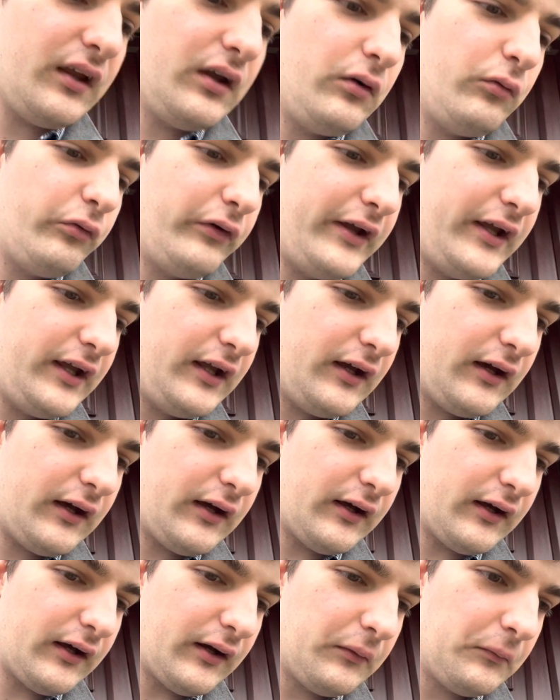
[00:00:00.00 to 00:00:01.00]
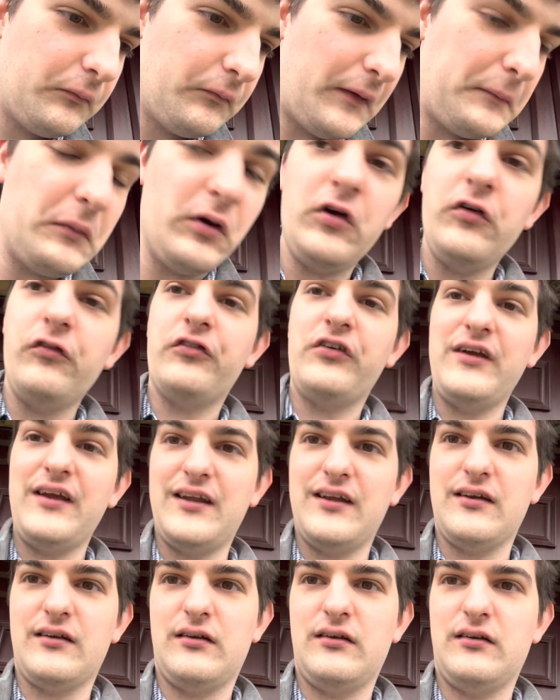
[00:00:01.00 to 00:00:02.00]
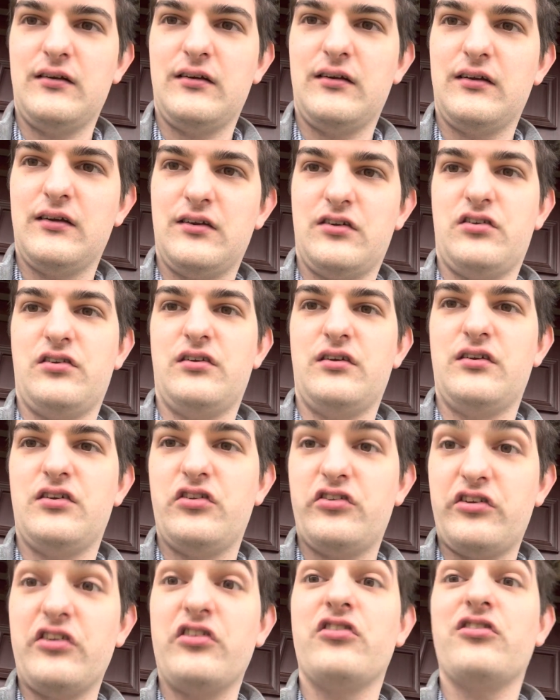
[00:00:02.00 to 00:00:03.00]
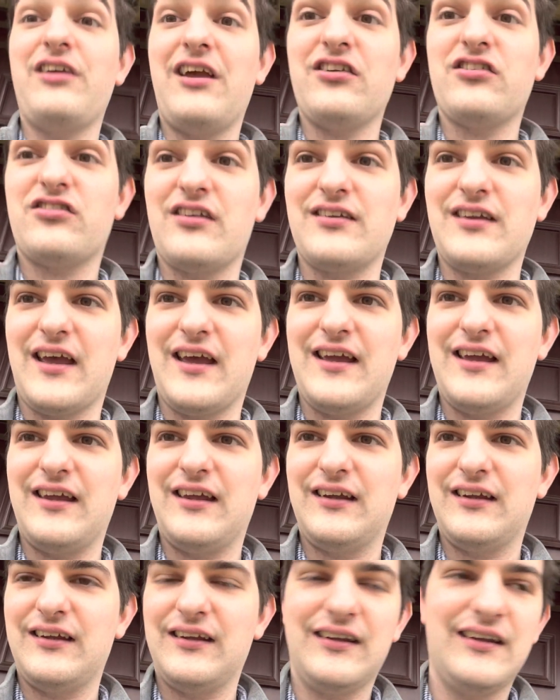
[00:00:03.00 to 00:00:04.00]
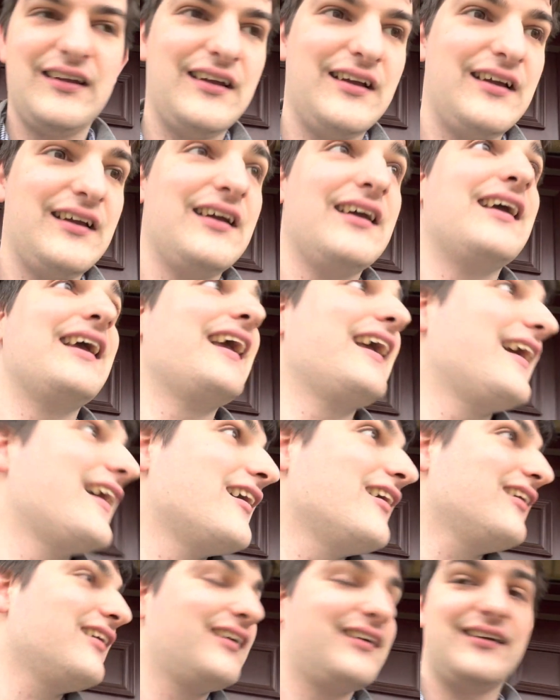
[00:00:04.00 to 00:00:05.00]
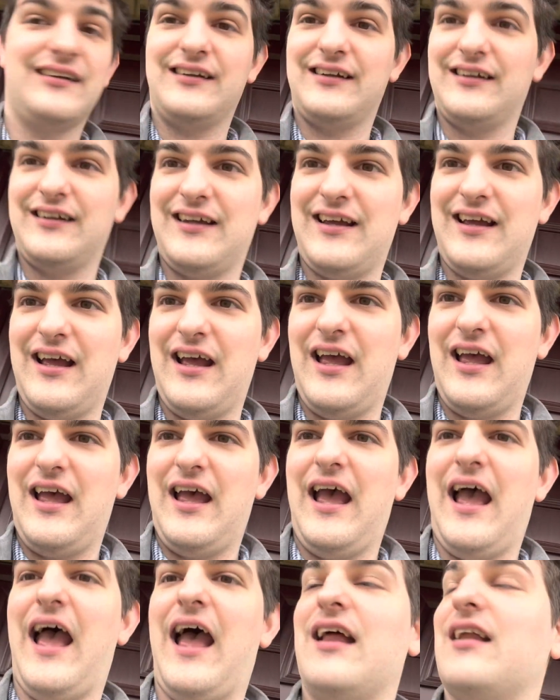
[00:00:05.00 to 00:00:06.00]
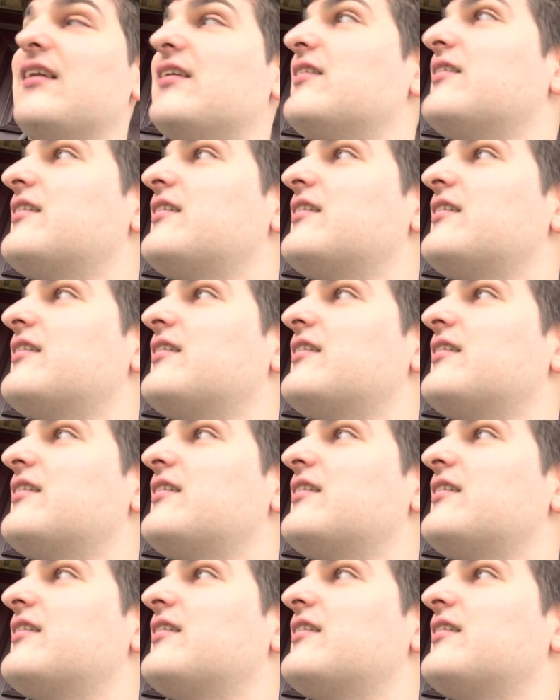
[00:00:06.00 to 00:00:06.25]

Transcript: we uh, we moved in since yesterday here and